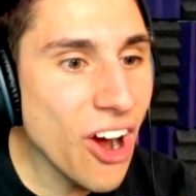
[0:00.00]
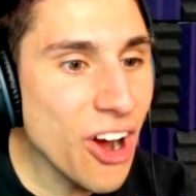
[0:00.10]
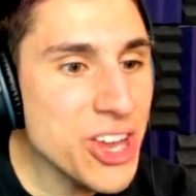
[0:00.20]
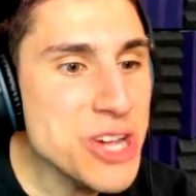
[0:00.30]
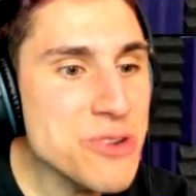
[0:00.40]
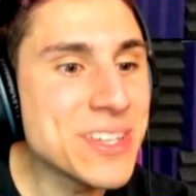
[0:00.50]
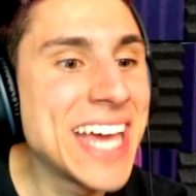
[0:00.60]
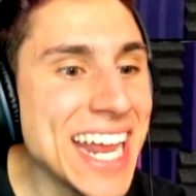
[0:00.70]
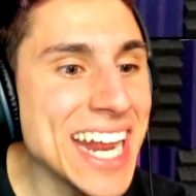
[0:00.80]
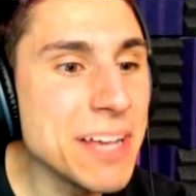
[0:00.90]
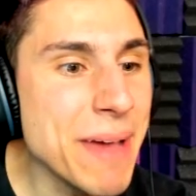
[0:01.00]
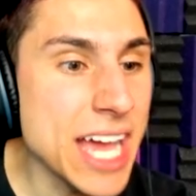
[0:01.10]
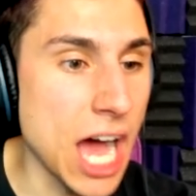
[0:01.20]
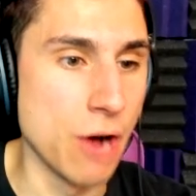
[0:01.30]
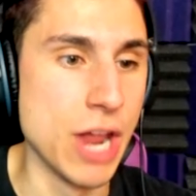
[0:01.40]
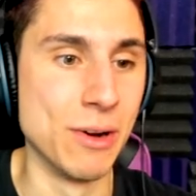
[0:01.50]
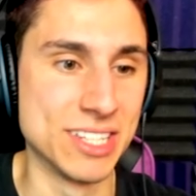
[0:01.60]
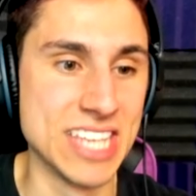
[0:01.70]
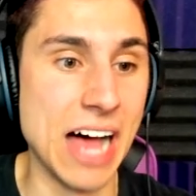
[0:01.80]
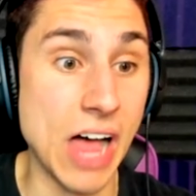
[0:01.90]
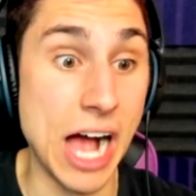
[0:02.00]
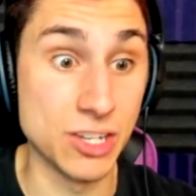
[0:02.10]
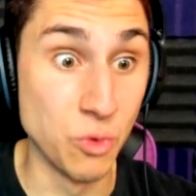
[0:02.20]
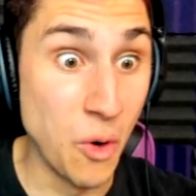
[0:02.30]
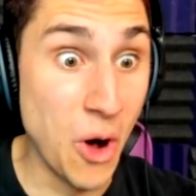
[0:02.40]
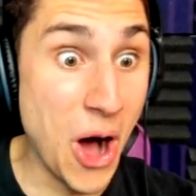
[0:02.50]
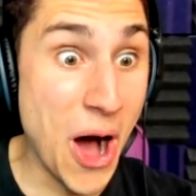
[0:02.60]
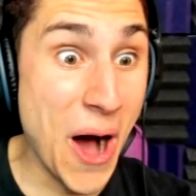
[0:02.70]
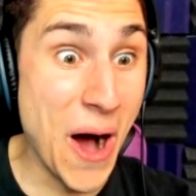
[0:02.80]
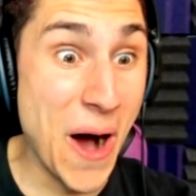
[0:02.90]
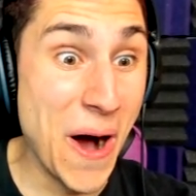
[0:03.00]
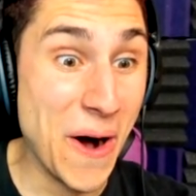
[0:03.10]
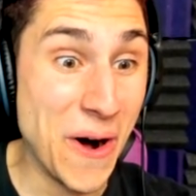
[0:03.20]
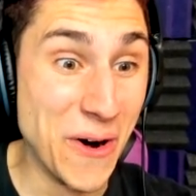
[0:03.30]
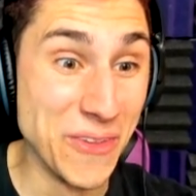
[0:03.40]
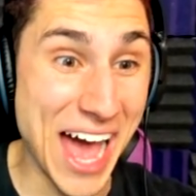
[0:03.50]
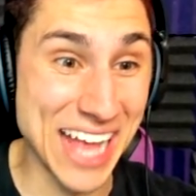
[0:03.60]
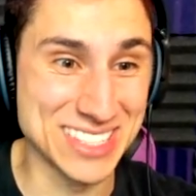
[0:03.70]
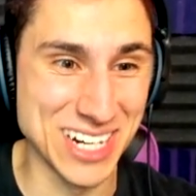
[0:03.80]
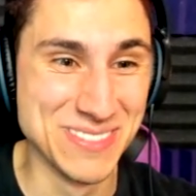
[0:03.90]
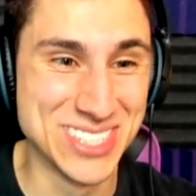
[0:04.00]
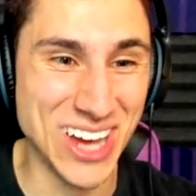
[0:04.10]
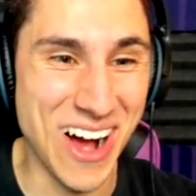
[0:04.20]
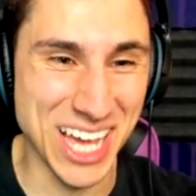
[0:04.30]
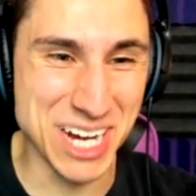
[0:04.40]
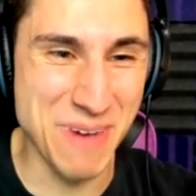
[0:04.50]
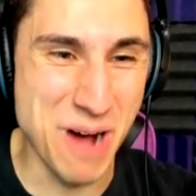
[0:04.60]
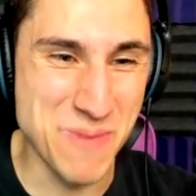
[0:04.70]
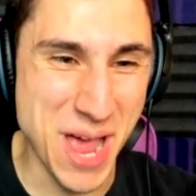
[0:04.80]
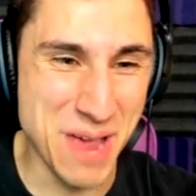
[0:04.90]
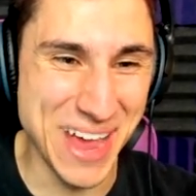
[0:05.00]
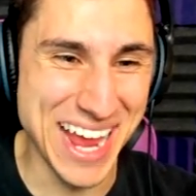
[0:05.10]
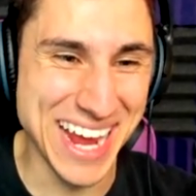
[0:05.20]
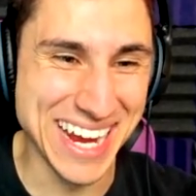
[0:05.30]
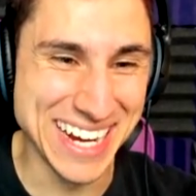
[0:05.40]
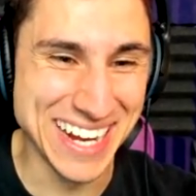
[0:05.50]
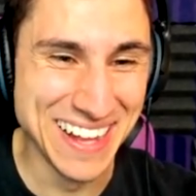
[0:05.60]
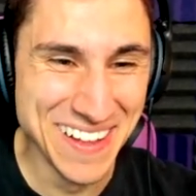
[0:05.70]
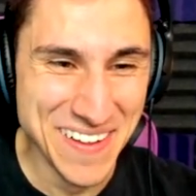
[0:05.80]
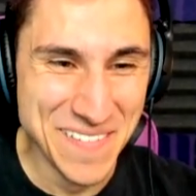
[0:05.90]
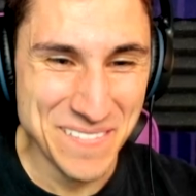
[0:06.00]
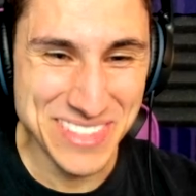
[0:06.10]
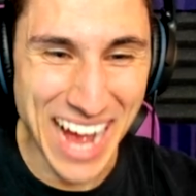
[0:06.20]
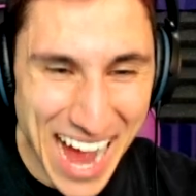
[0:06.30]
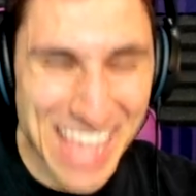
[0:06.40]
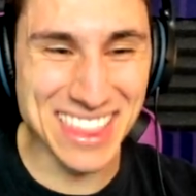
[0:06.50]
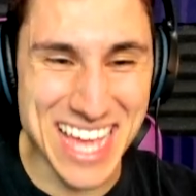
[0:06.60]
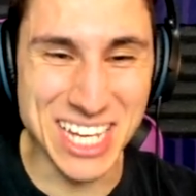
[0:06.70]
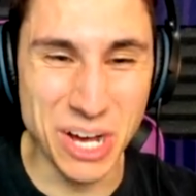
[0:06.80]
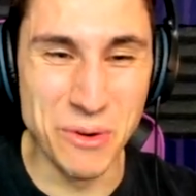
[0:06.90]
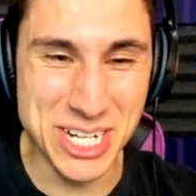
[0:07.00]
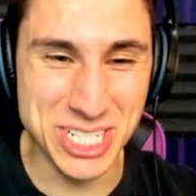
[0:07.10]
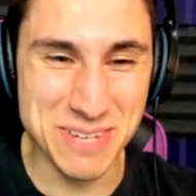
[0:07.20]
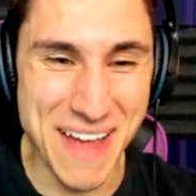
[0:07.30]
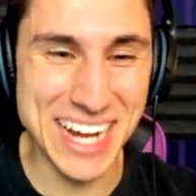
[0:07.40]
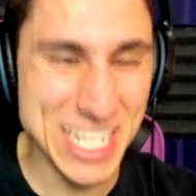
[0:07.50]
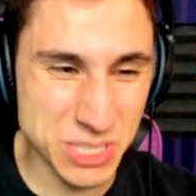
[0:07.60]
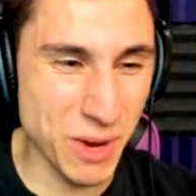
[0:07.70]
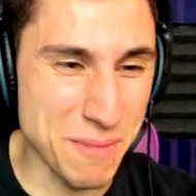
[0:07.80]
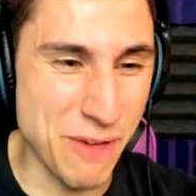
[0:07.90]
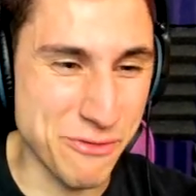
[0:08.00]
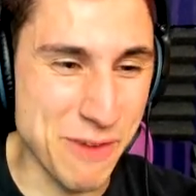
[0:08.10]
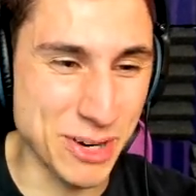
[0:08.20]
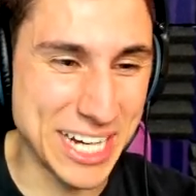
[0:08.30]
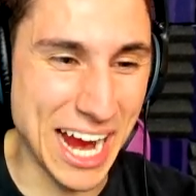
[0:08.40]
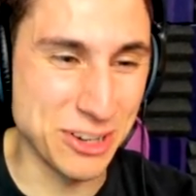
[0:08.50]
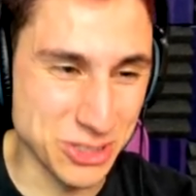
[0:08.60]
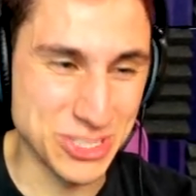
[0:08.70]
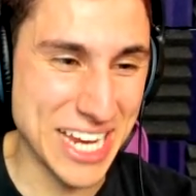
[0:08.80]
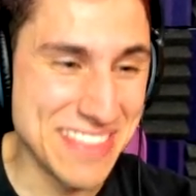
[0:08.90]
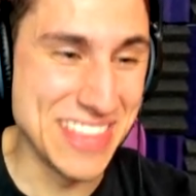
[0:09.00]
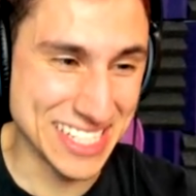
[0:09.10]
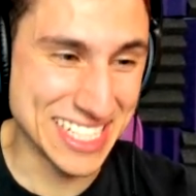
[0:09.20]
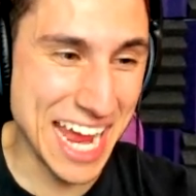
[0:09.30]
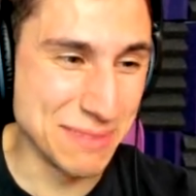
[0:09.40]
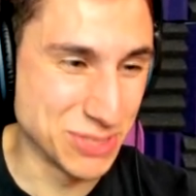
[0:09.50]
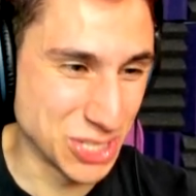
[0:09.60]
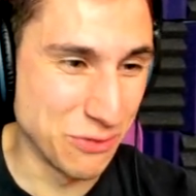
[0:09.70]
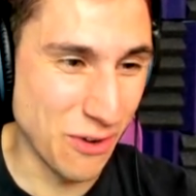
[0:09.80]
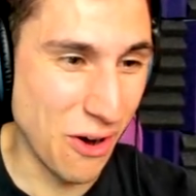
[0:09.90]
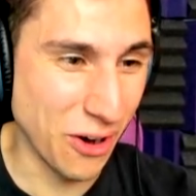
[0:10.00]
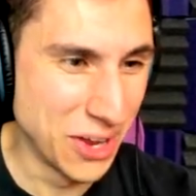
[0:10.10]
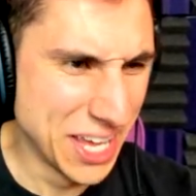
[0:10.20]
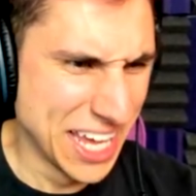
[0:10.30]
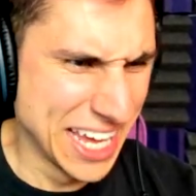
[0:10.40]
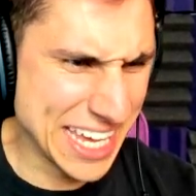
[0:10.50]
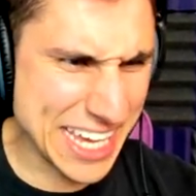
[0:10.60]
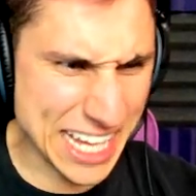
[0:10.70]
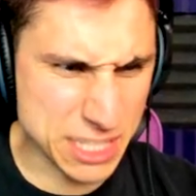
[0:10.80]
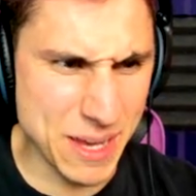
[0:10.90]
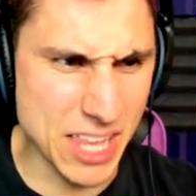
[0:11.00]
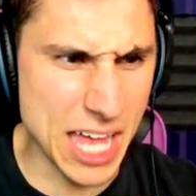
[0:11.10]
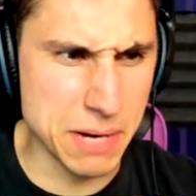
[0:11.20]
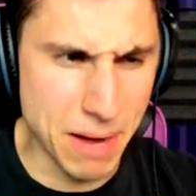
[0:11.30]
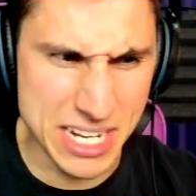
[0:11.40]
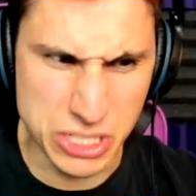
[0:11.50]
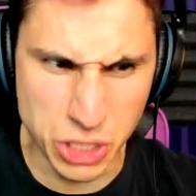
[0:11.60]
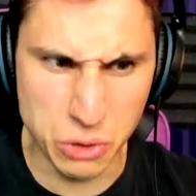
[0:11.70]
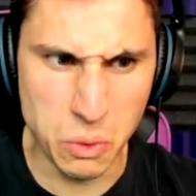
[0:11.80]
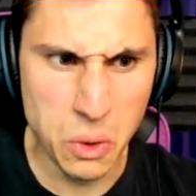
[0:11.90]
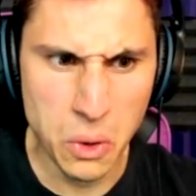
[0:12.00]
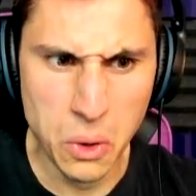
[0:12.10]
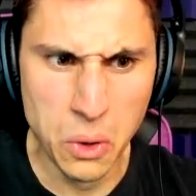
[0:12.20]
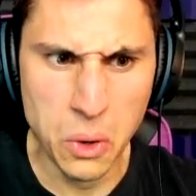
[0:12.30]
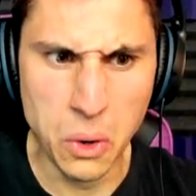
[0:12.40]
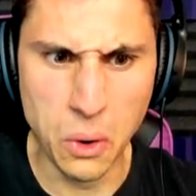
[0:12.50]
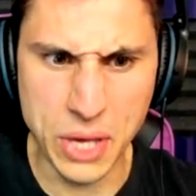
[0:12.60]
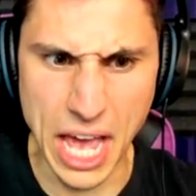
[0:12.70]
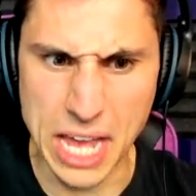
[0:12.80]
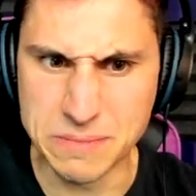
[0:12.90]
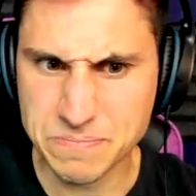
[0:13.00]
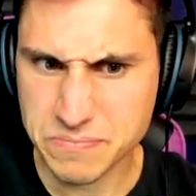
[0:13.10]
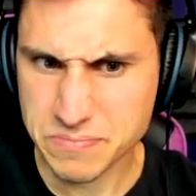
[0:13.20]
Are you kidding me? Oh, no, it's not locked. Whoa, that's what I'm talking about, baby. I like Gooigi, man. He's one of my favorite characters in this game so far. He gets me a lot of money, too. Okay.